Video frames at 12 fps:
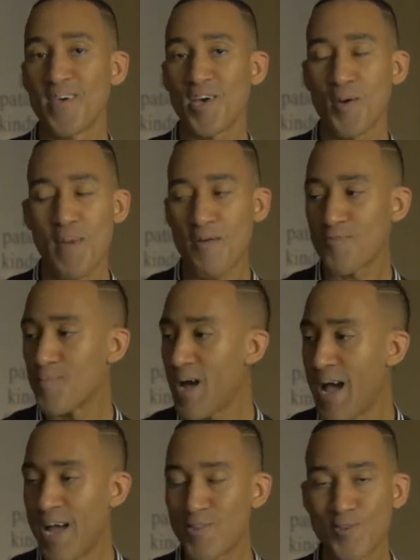Come out from
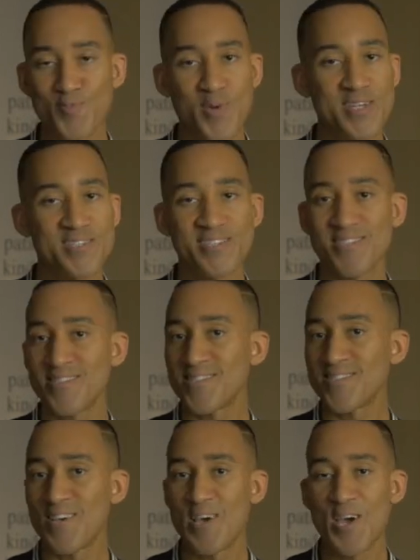behind those
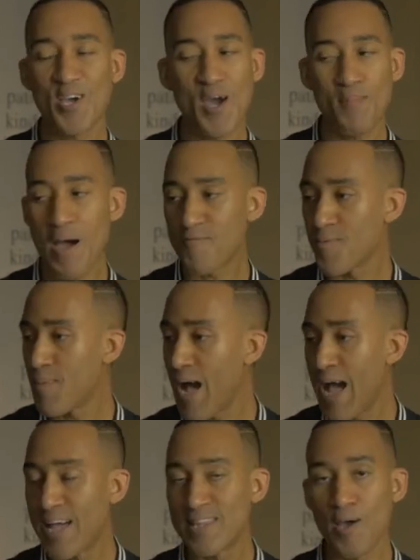prejudices. Come out from
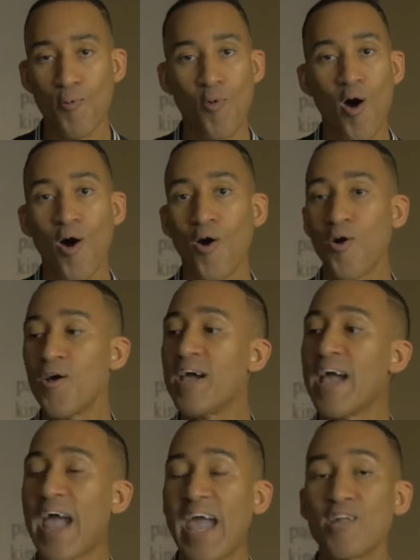behind that wall
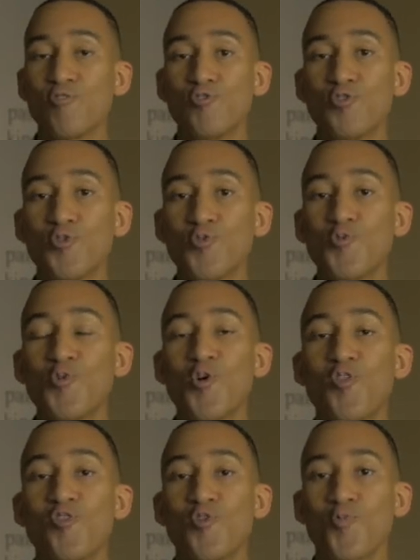and do
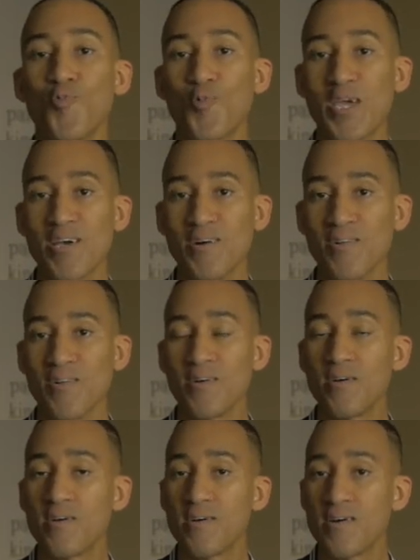the will
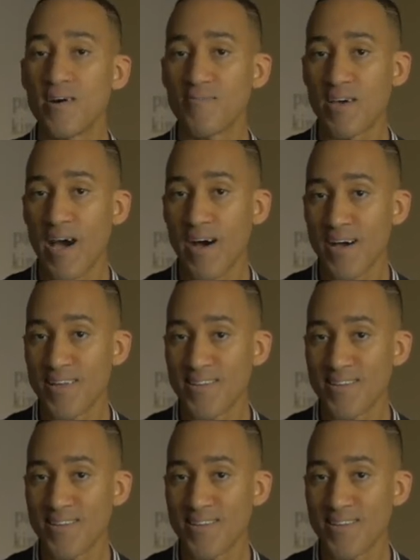of God.